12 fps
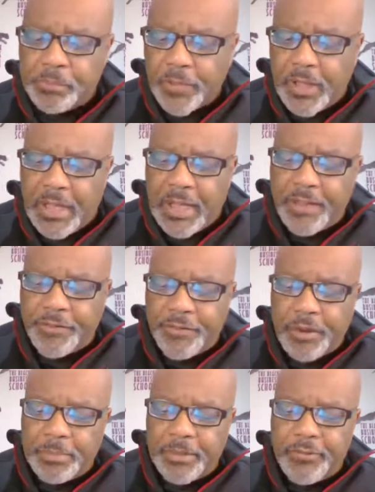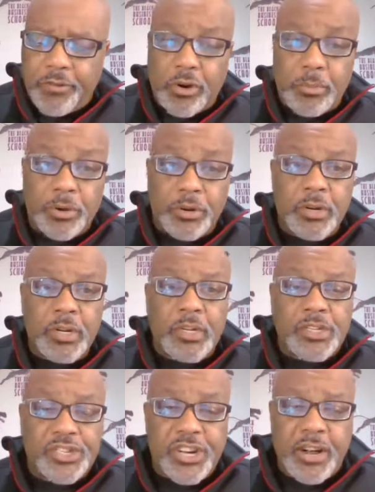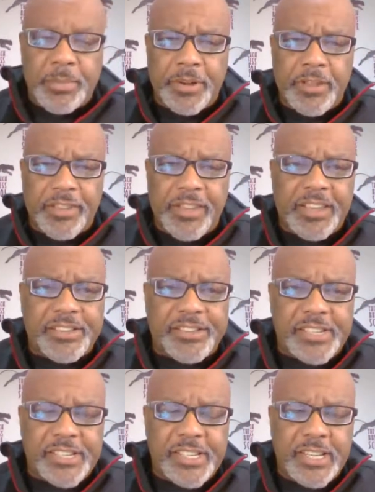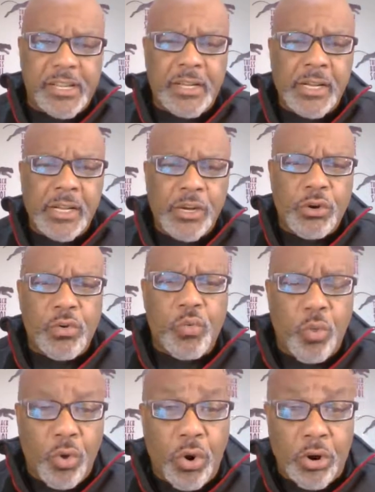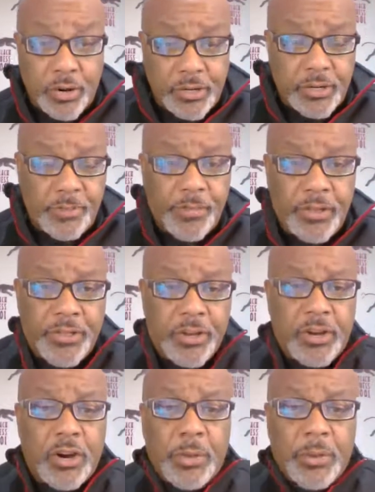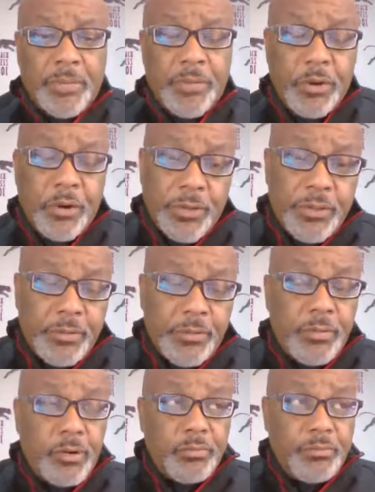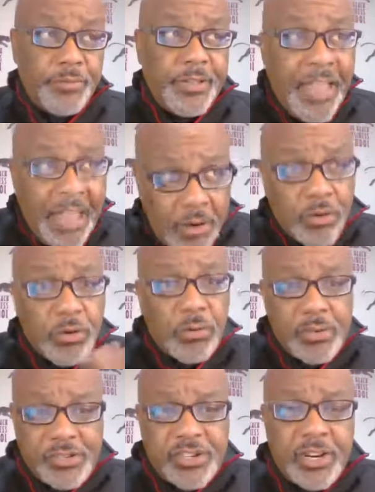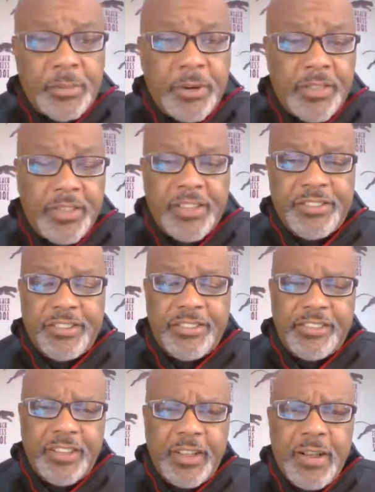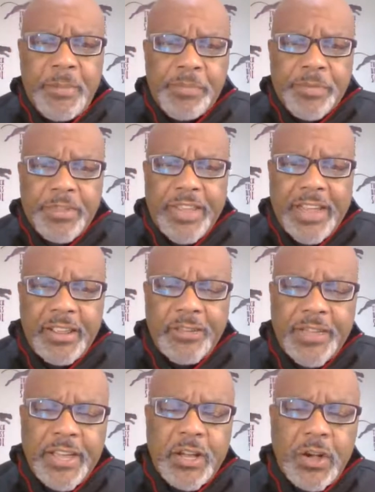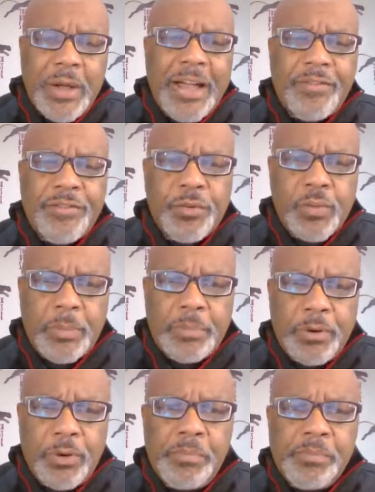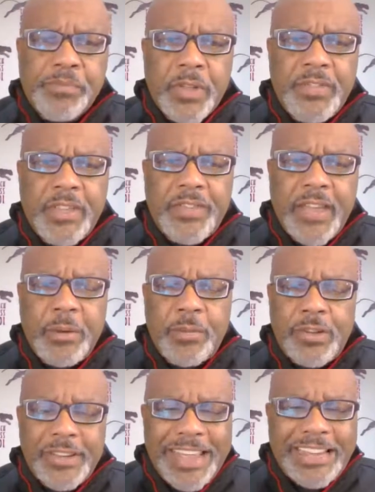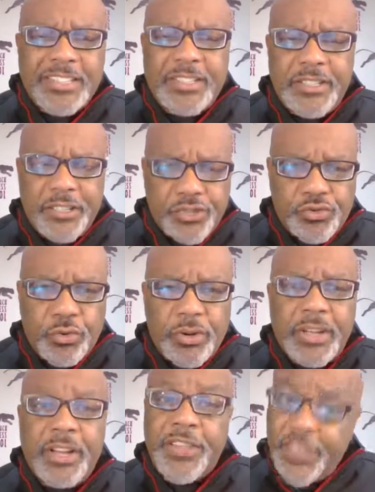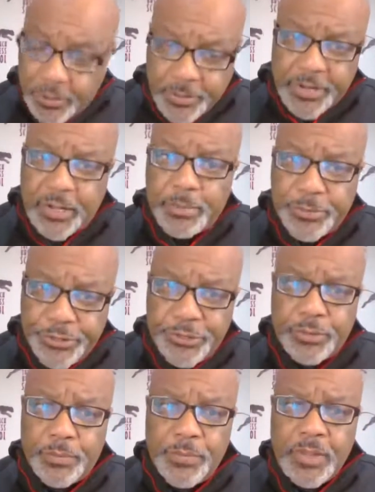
from the former chairman of the SEC who warned the current the outgoing chairman of the SEC that if they go after Ripple, that they could actually destroy Ethereum too.